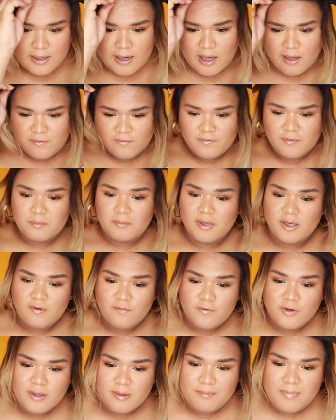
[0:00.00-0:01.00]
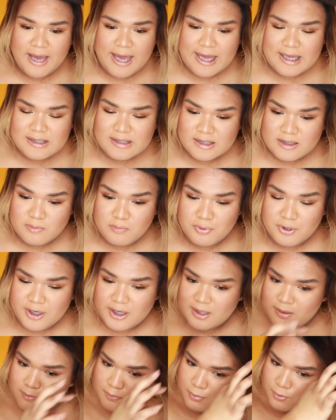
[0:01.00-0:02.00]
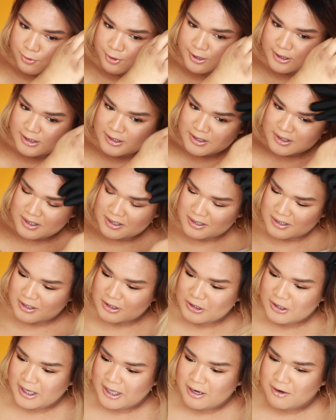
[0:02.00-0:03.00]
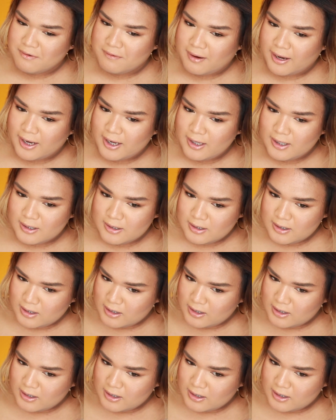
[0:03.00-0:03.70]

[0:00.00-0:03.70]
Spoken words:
now for me, for the bangs, it's pretty important to get it right.